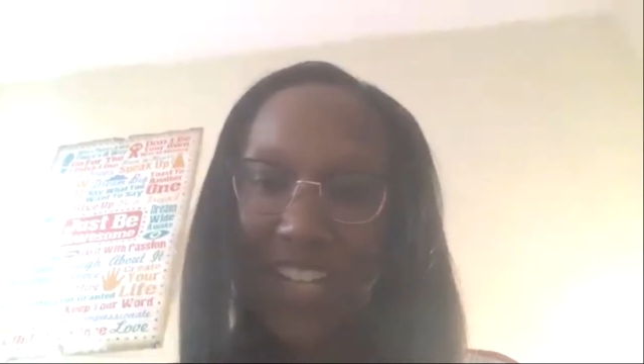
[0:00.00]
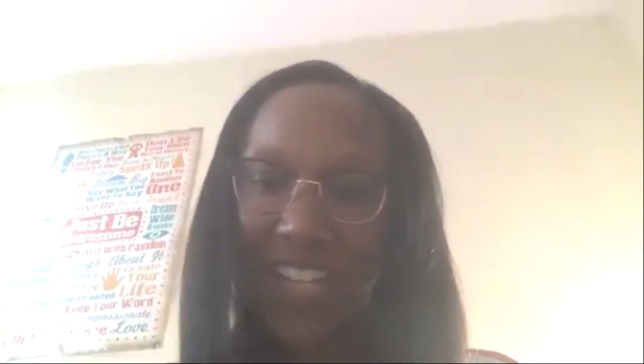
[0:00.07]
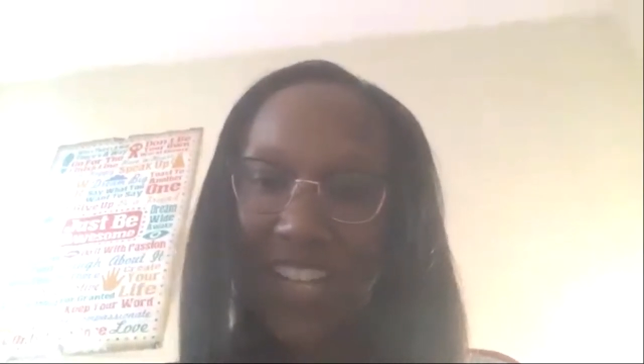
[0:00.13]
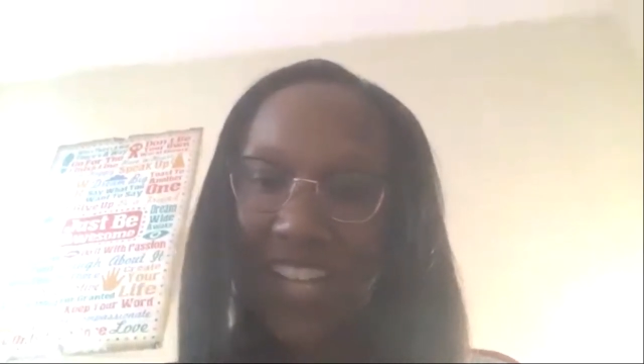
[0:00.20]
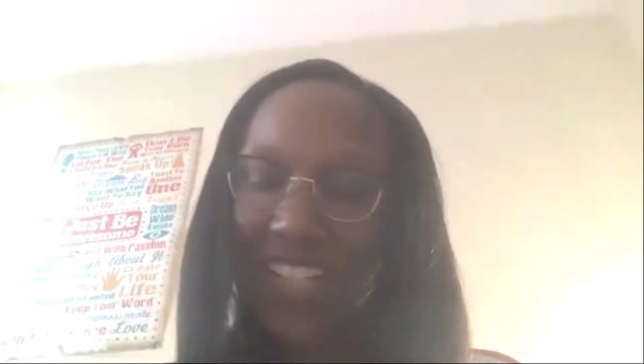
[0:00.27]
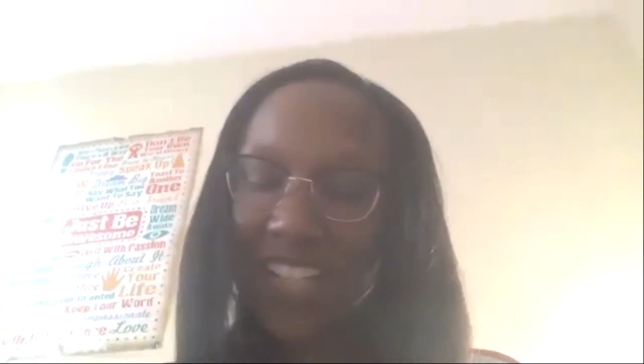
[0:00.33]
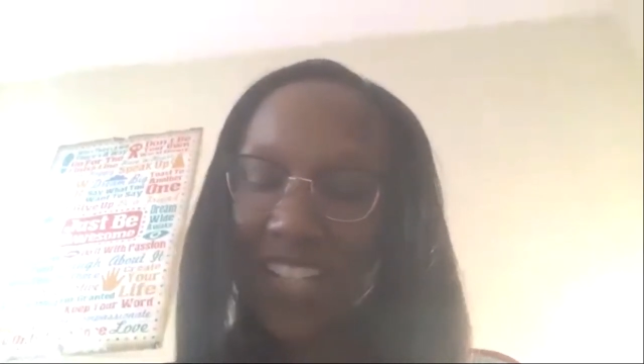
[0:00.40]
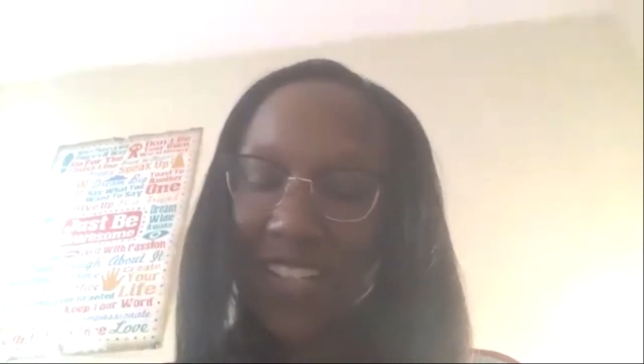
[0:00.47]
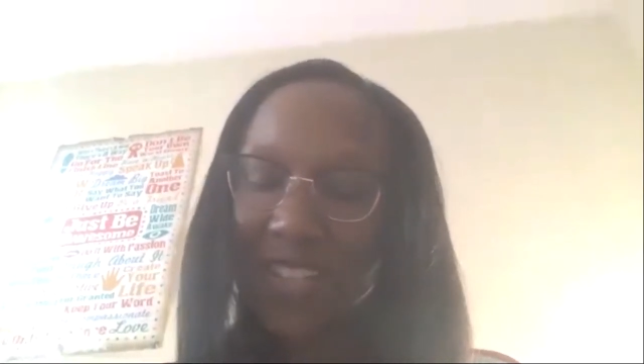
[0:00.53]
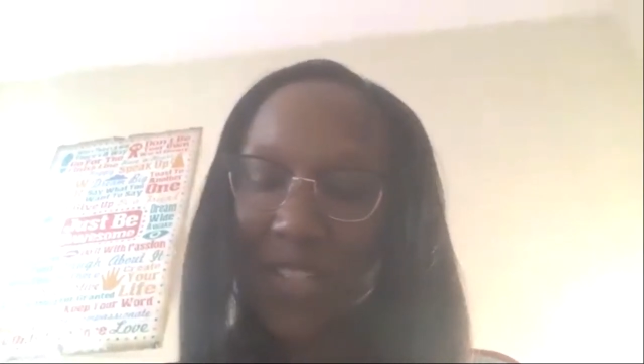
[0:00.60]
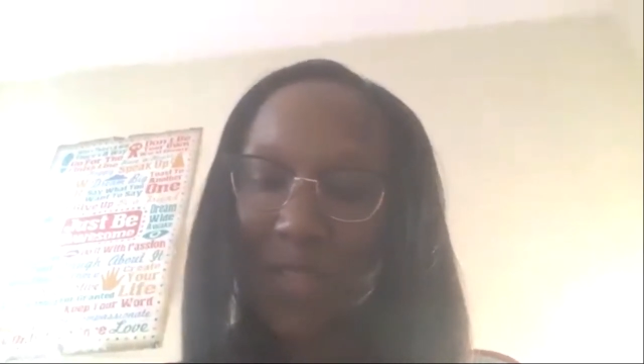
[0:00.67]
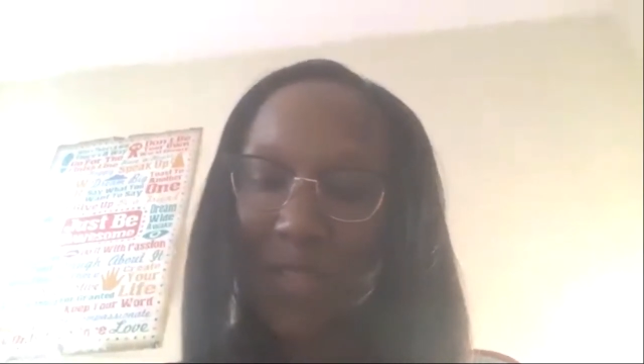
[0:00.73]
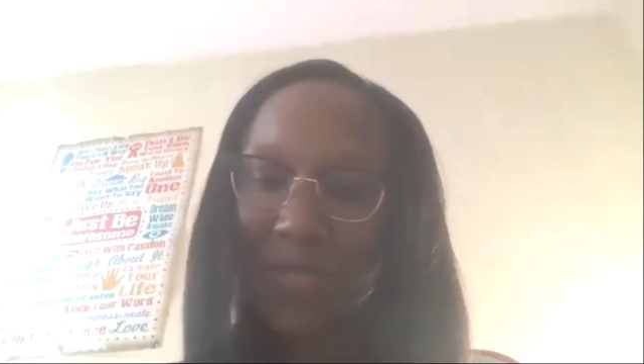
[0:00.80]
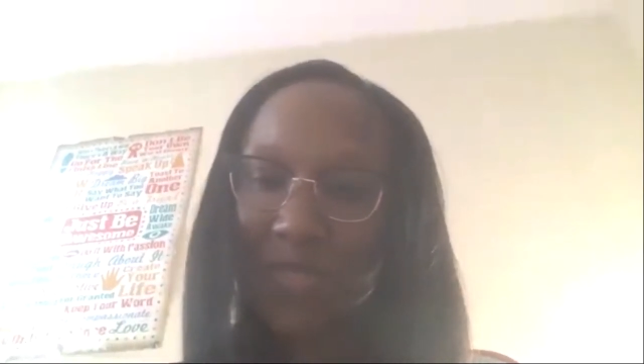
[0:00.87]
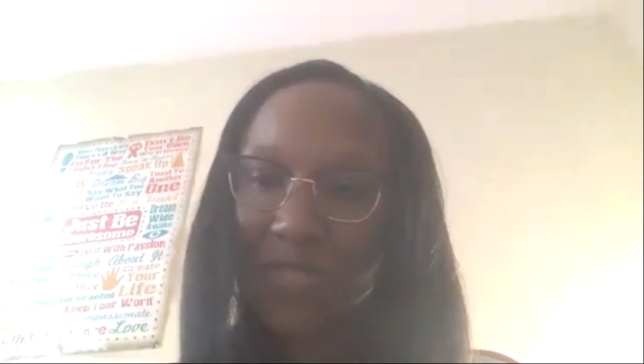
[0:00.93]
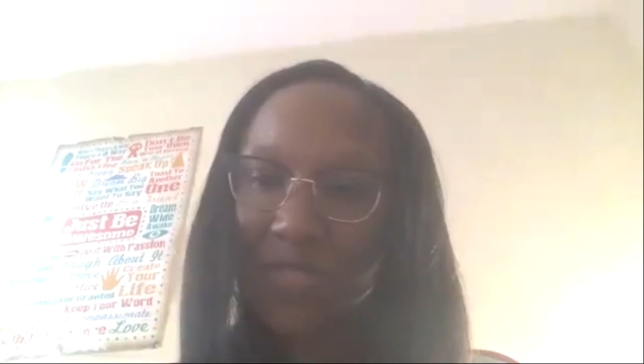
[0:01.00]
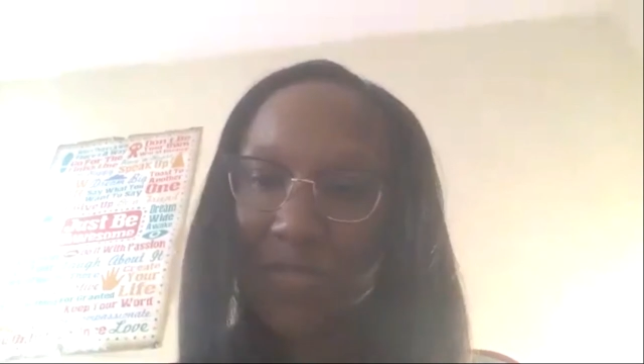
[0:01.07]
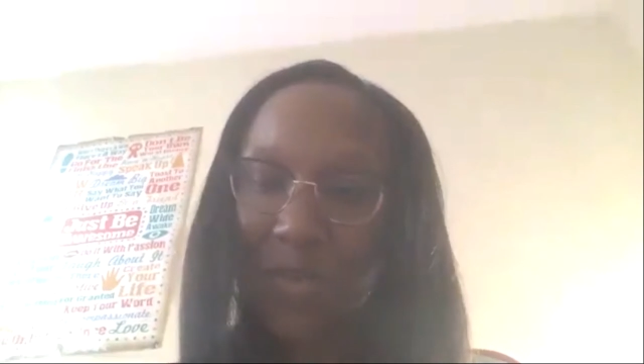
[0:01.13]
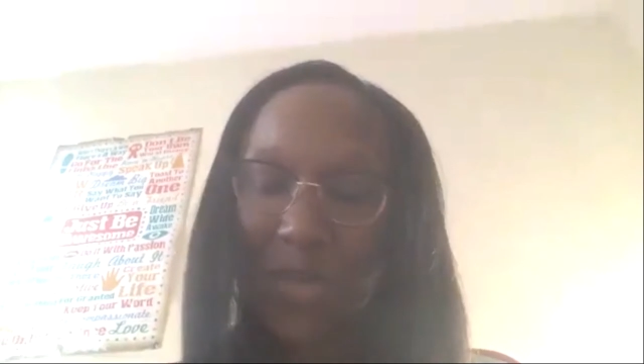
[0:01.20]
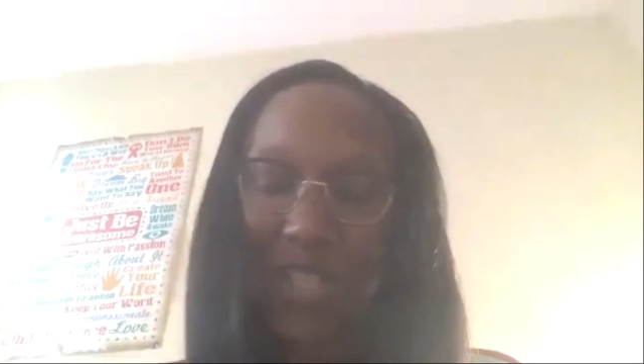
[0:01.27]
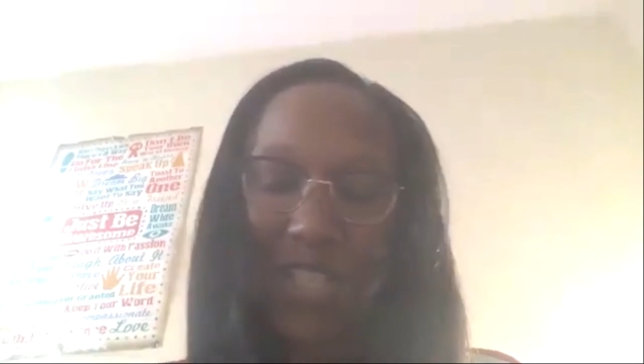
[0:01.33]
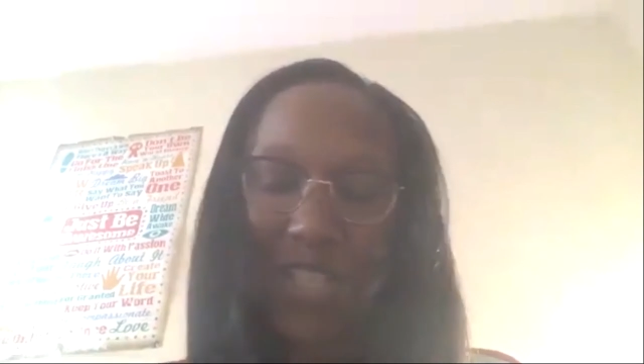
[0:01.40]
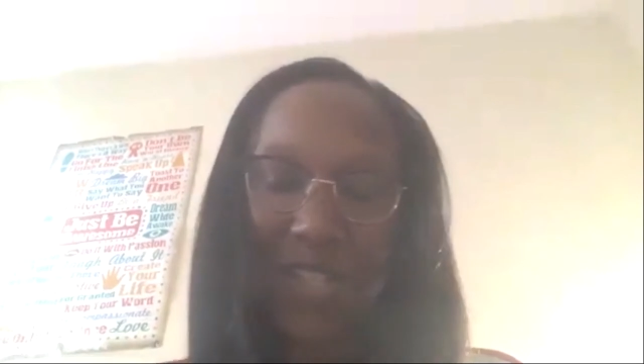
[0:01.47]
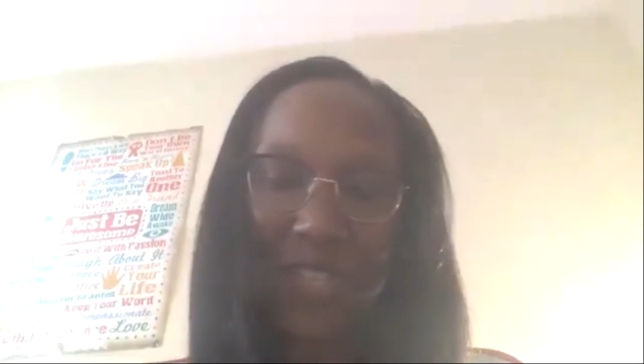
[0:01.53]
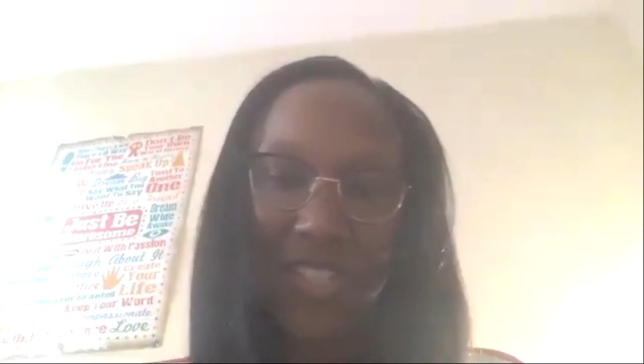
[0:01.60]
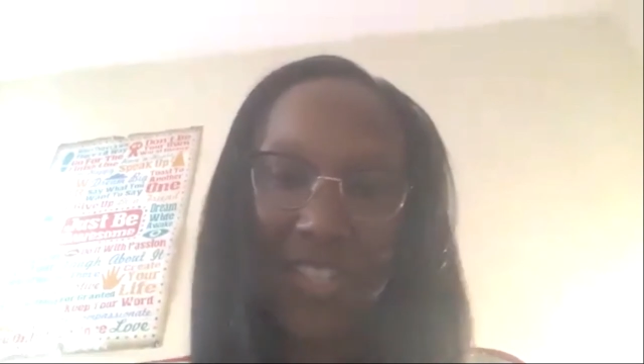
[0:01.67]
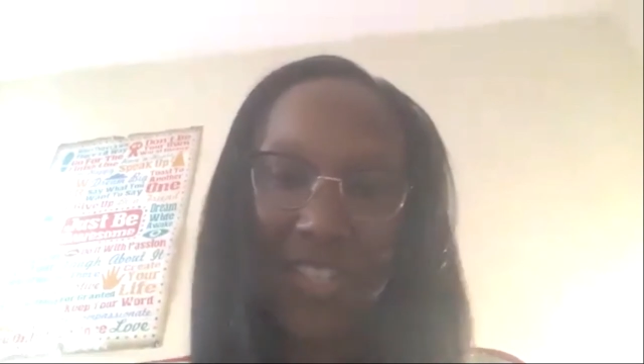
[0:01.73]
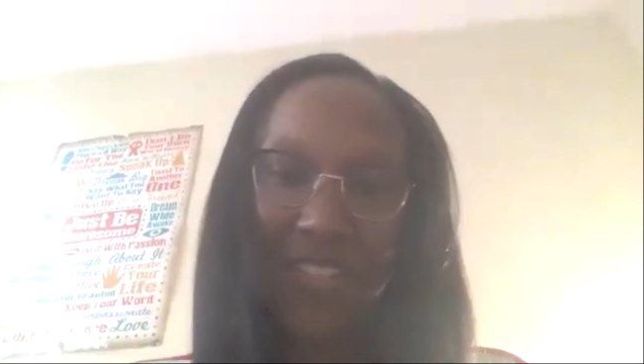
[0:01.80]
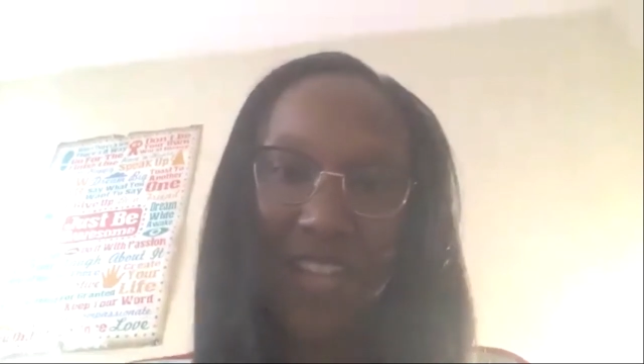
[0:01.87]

They had to end up foreclosing on